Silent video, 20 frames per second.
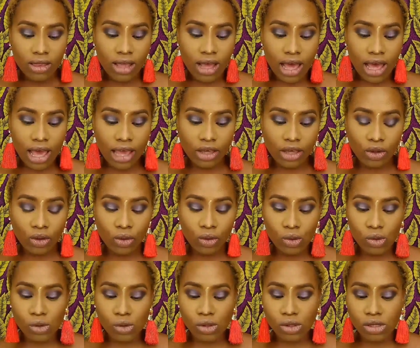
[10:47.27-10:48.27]
that I
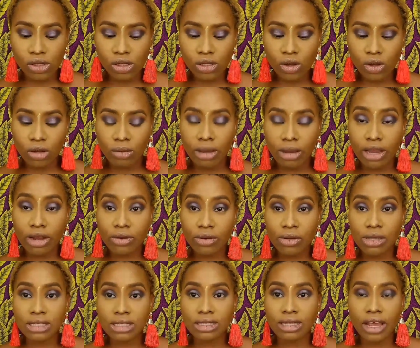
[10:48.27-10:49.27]
used on my
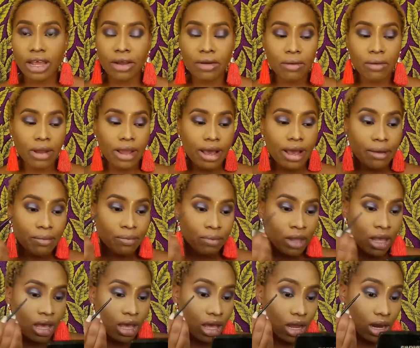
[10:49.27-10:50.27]
crease area,
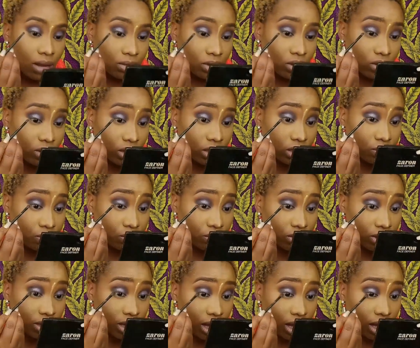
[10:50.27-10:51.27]
and I'm just going to
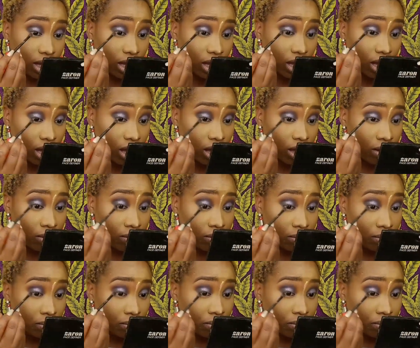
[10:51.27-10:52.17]
put that here.